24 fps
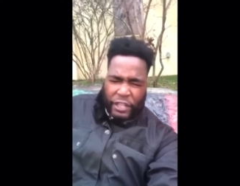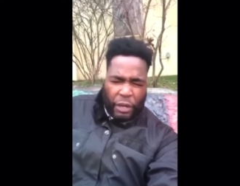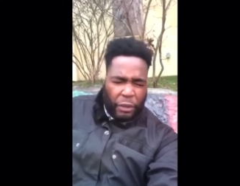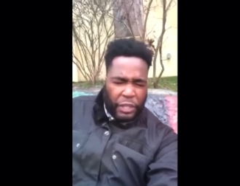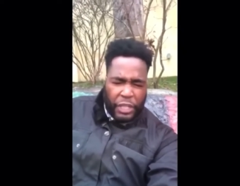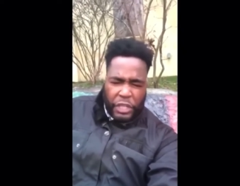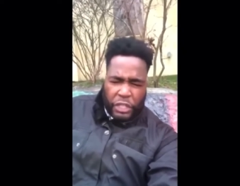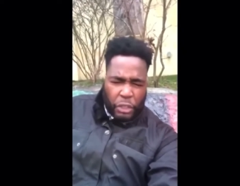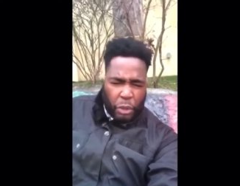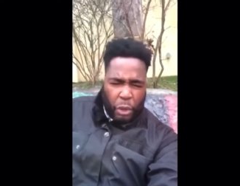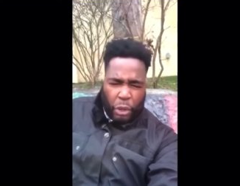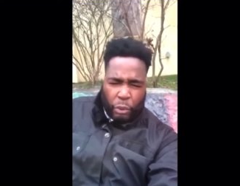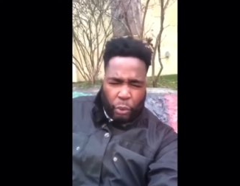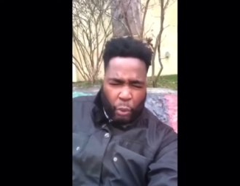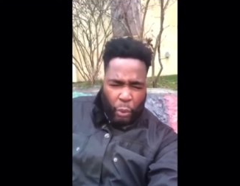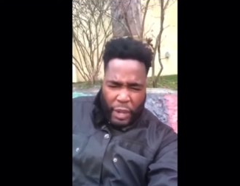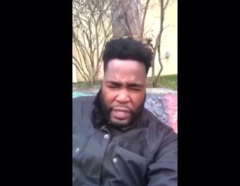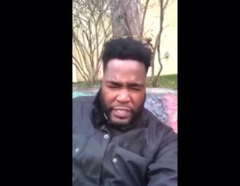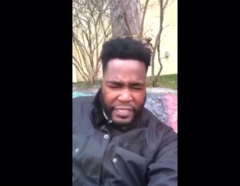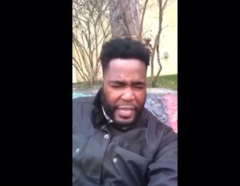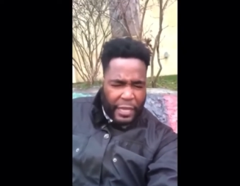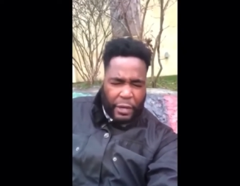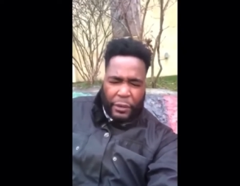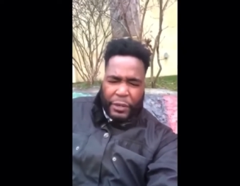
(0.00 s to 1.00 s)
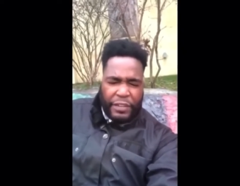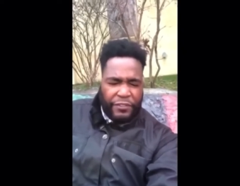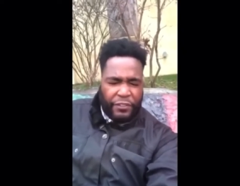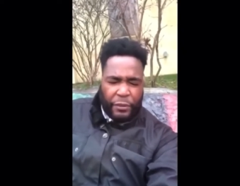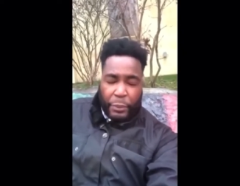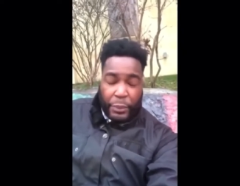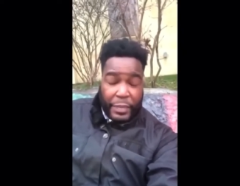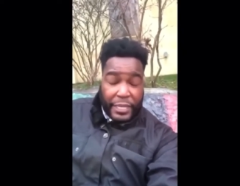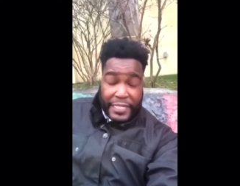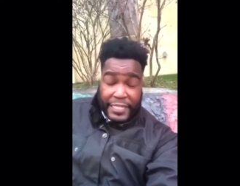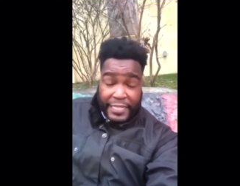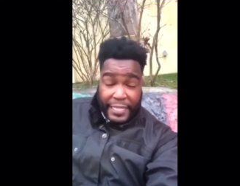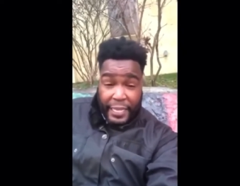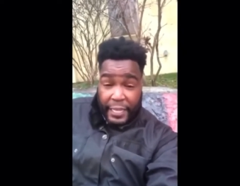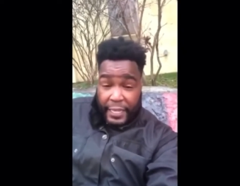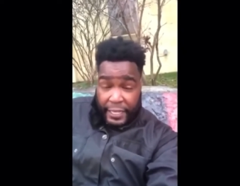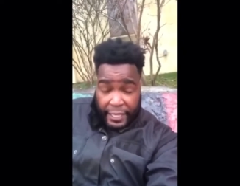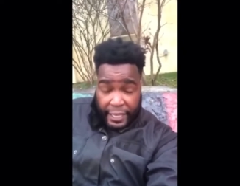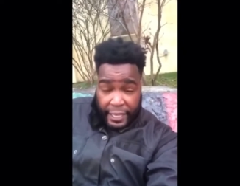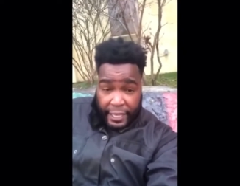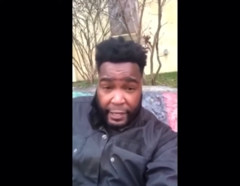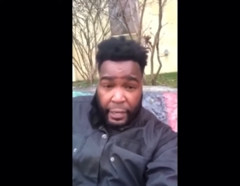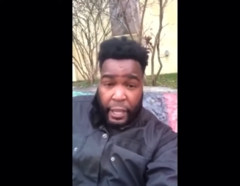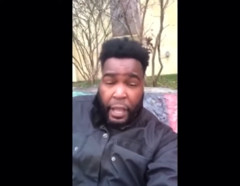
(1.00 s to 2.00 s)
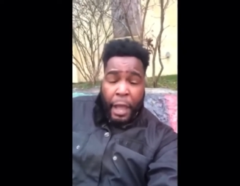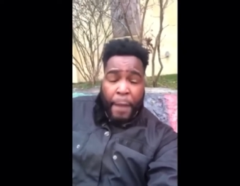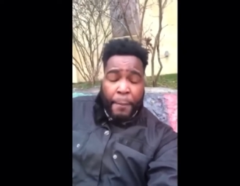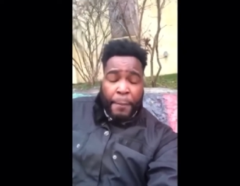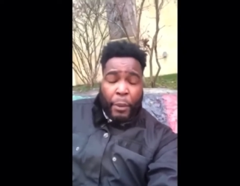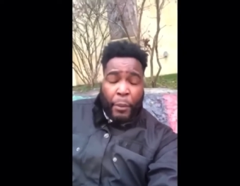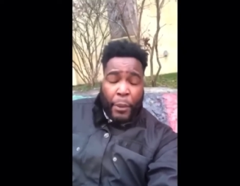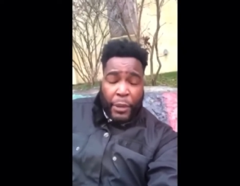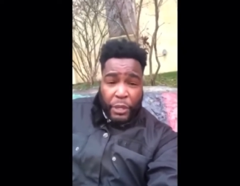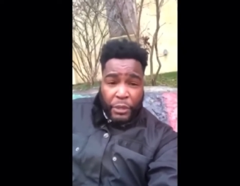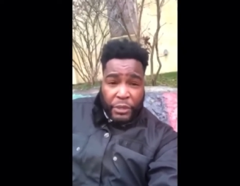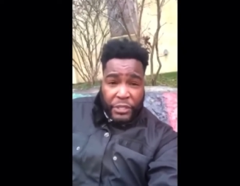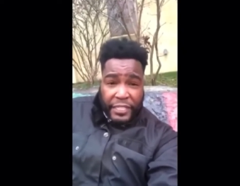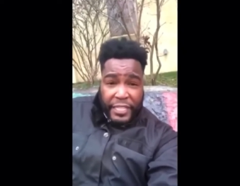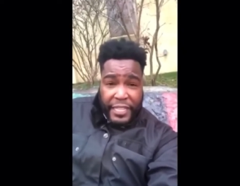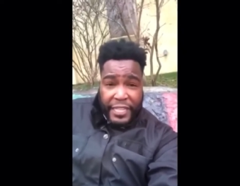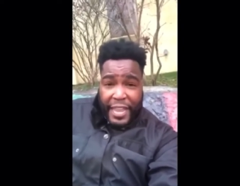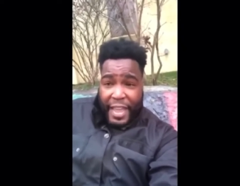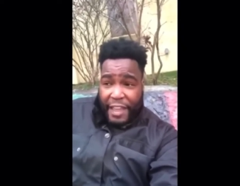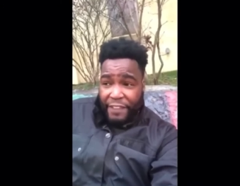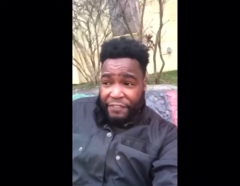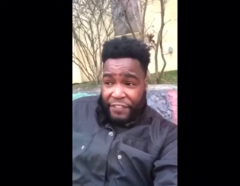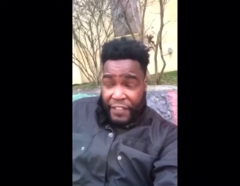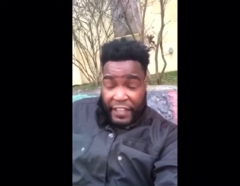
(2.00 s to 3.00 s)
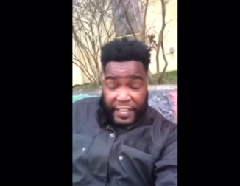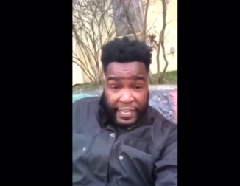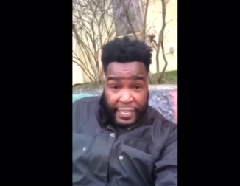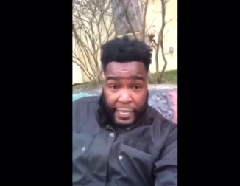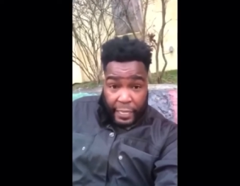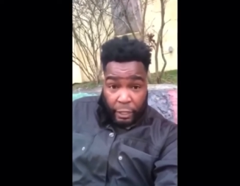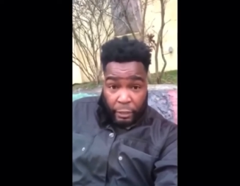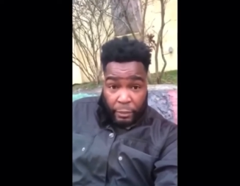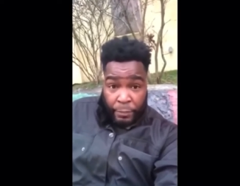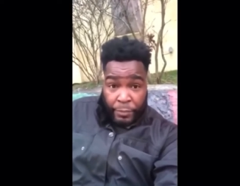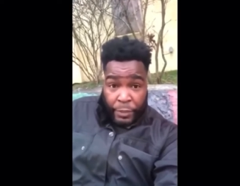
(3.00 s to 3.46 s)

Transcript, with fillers: I only saw it once. I don't even want to see it again. But when you see that video,